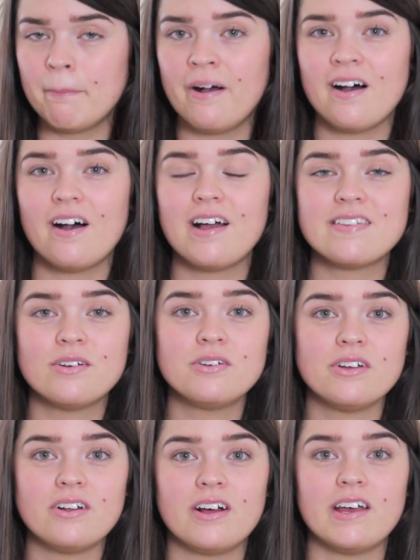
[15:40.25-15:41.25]
But I still
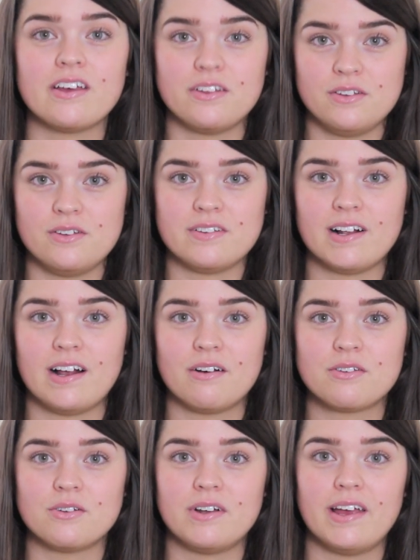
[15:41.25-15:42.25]
do like using the
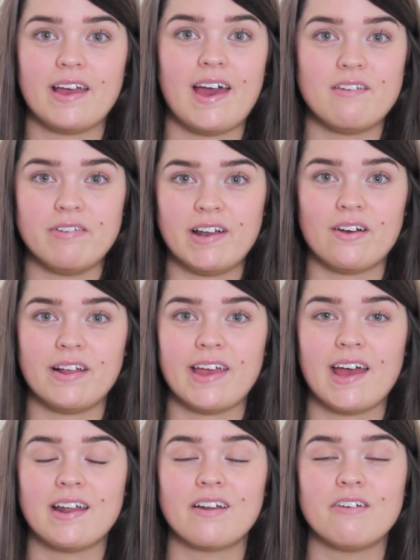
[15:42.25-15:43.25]
Clarisonic every now and
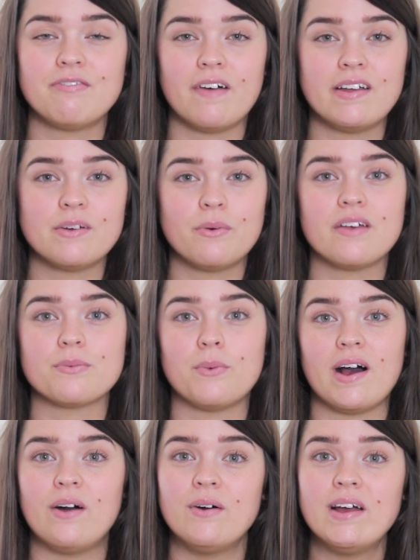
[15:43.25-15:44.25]
again, and I find it works
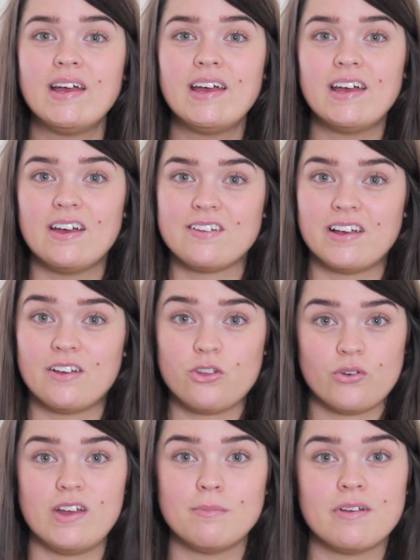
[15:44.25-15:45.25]
well as like a
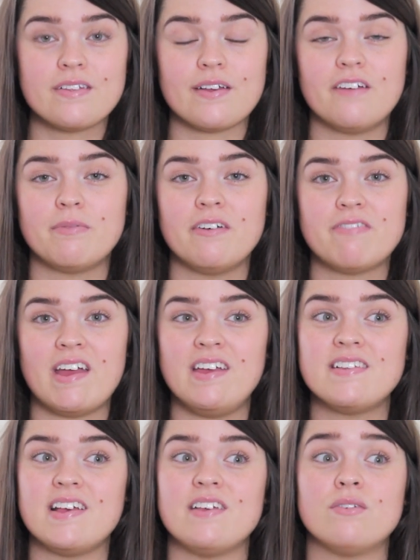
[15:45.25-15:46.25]
treatment. So if my
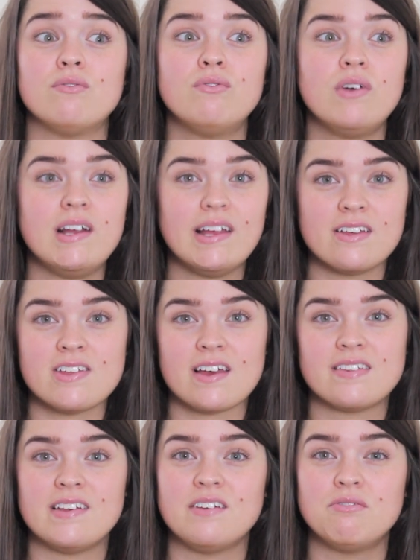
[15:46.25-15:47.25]
face is really
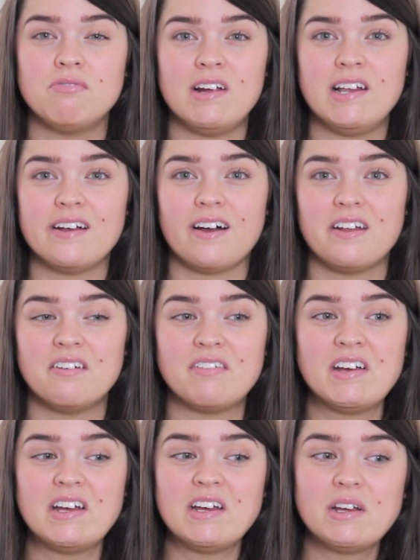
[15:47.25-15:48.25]
congested, really kind
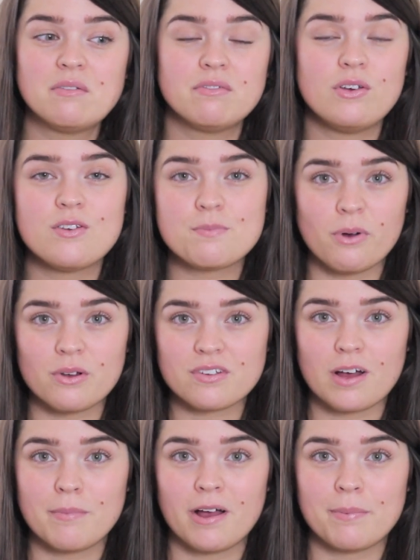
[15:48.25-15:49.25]
of few
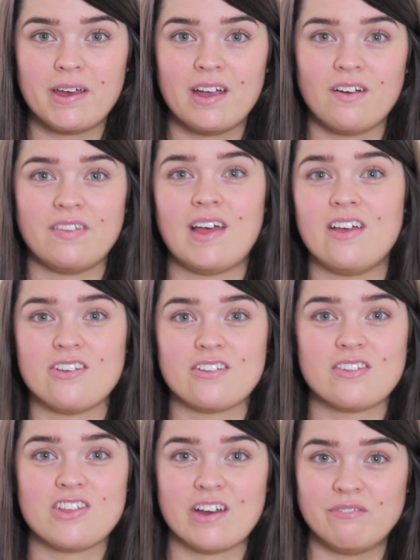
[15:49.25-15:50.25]
spots coming up here and there, and
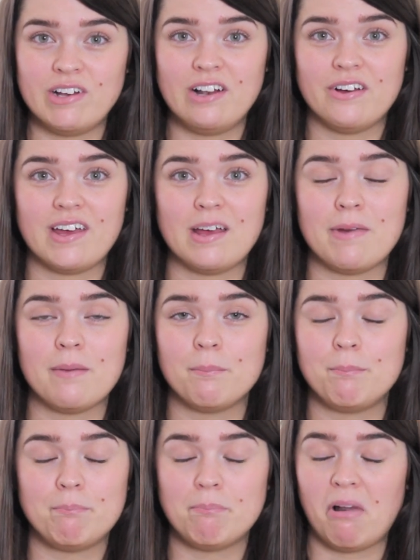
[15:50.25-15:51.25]
just generally looking a
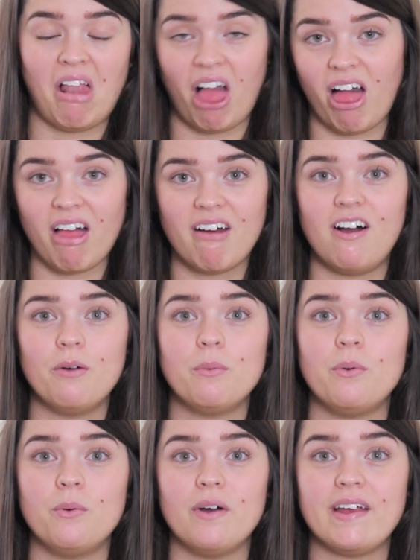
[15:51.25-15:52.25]
bit blah, I
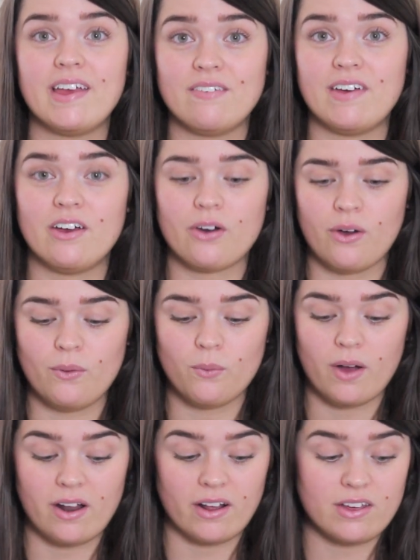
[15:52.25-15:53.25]
will give it a go.
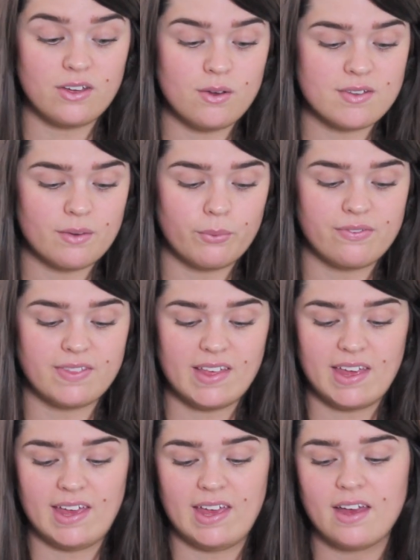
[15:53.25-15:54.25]
And I use it with
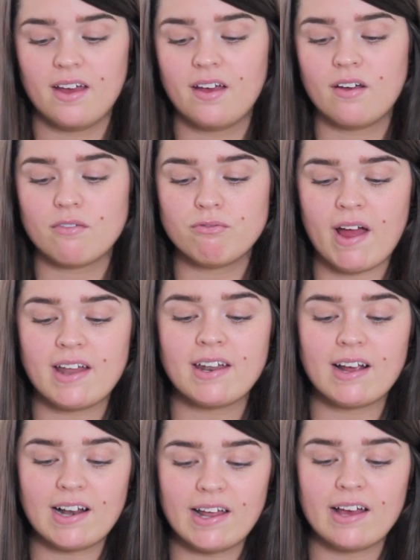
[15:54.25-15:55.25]
the
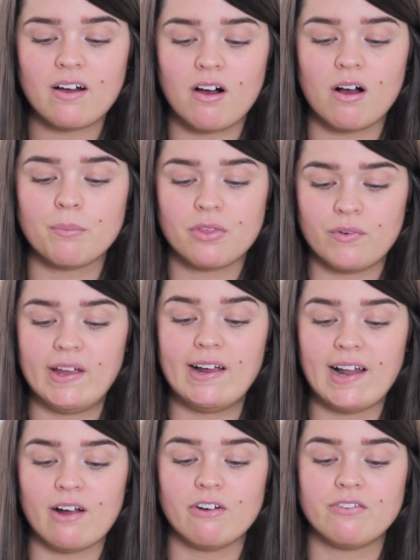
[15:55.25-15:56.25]
Ren Clear Calm
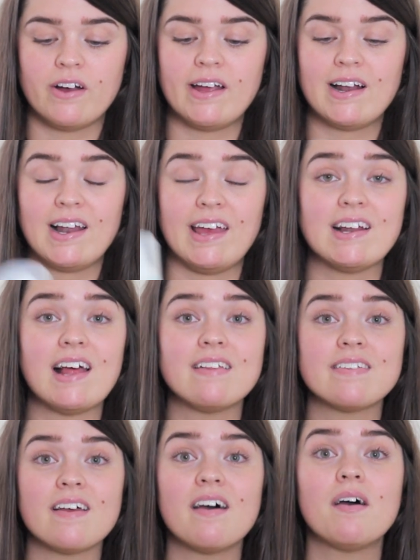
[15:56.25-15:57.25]
3 Clarifying Clay
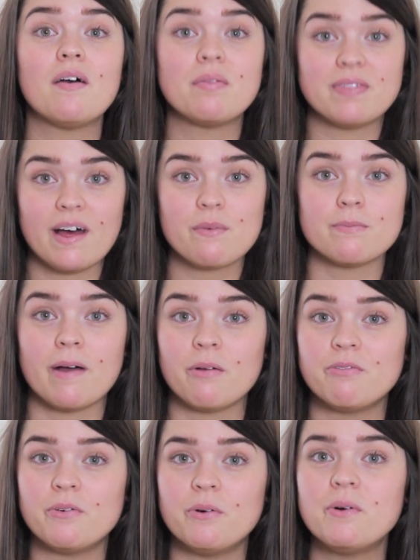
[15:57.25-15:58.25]
Cleanser. That was a
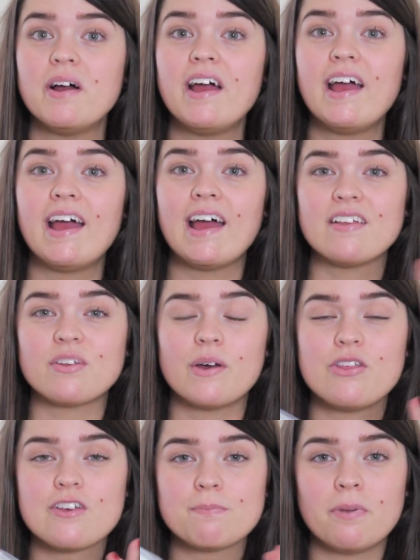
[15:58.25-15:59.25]
mouthful. And so
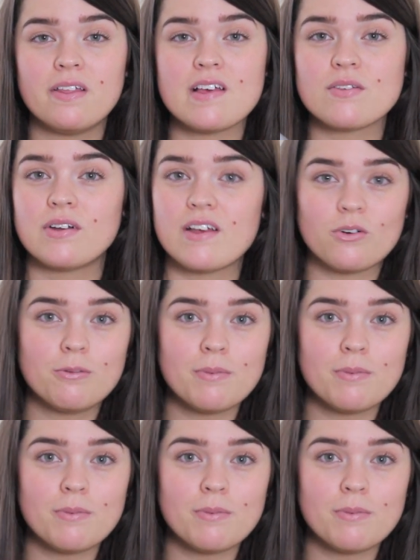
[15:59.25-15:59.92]
I just put this on. It's